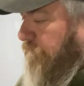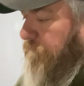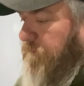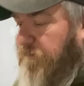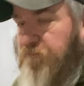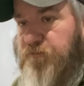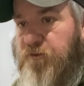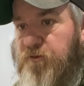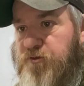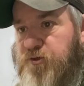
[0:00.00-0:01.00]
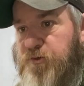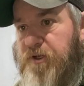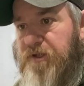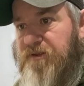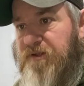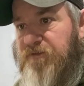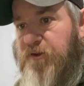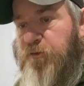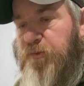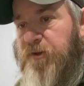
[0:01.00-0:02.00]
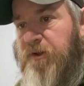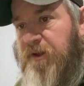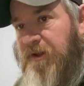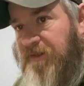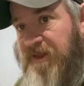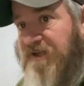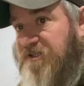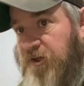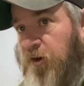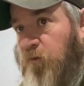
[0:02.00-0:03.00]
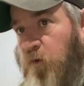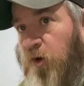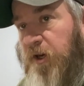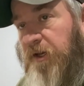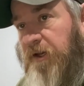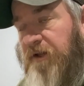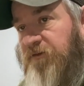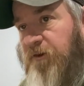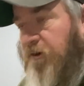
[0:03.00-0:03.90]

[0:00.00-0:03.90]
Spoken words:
as soon as you cut these open, they start working and they start